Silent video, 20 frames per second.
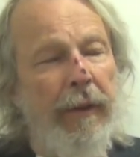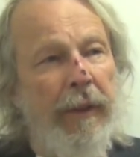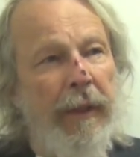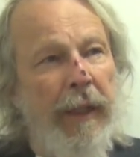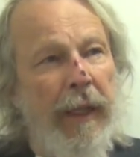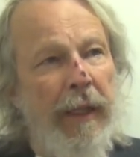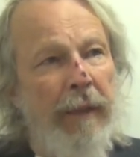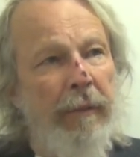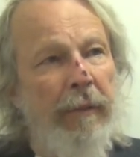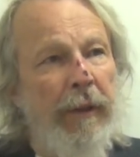
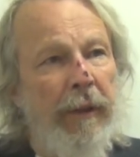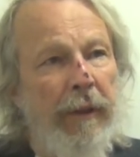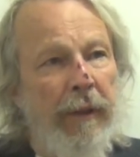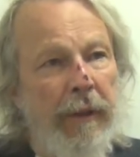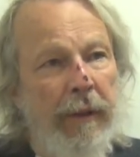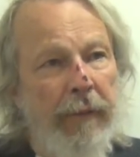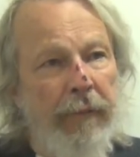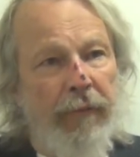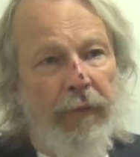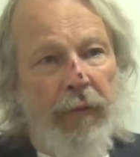came
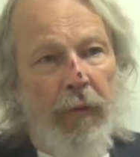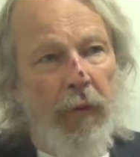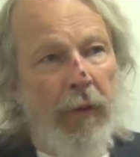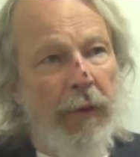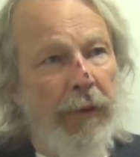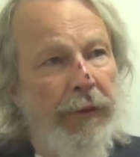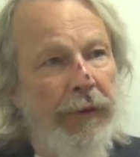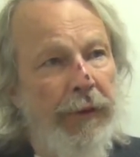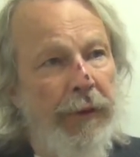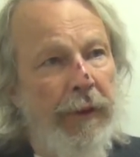into
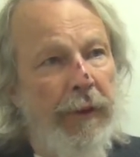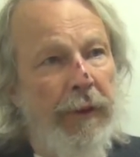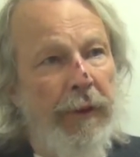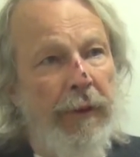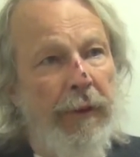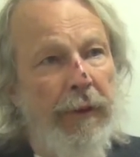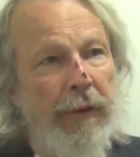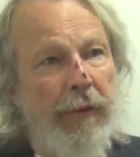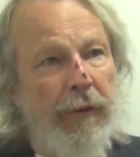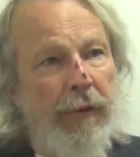force
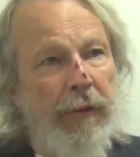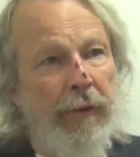in